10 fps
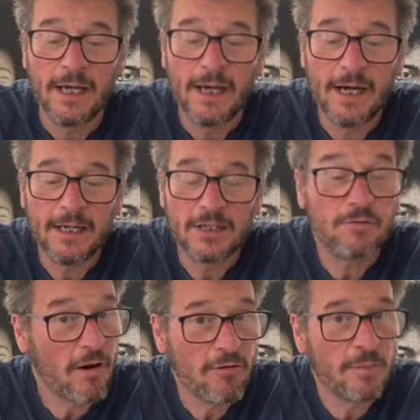And it's
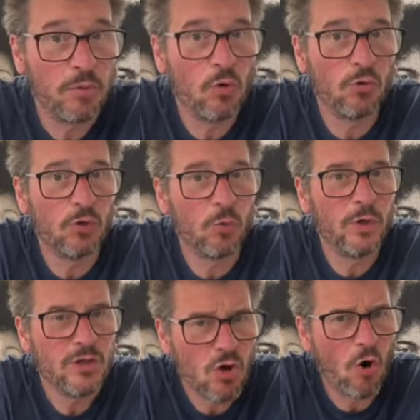very important that we're
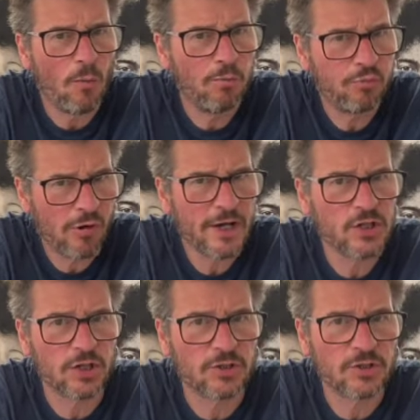not
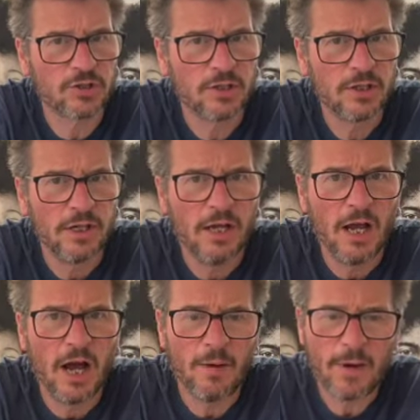precious
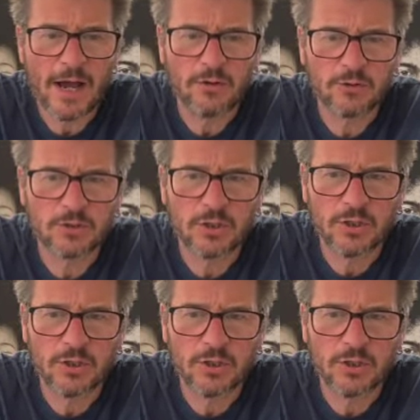about